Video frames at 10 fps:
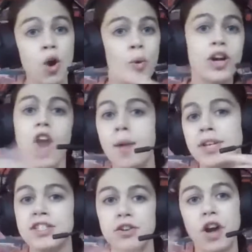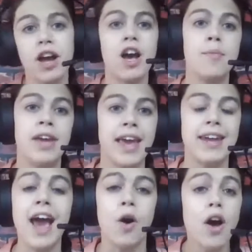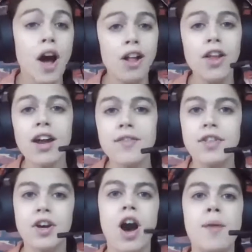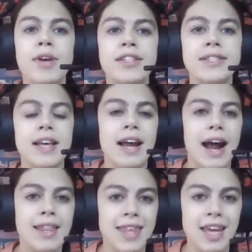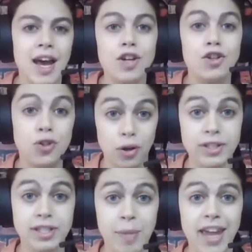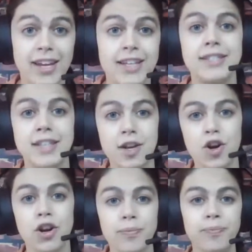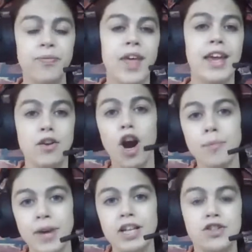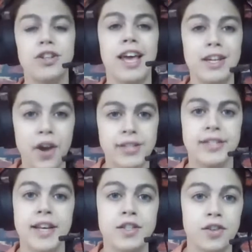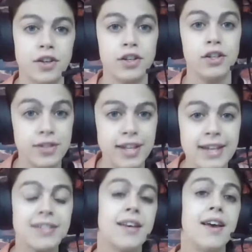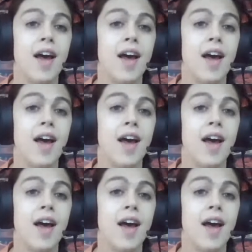where comments are not coming in. Now, a lot of the comments I think adults might consider like garbage or like nonsense or useless,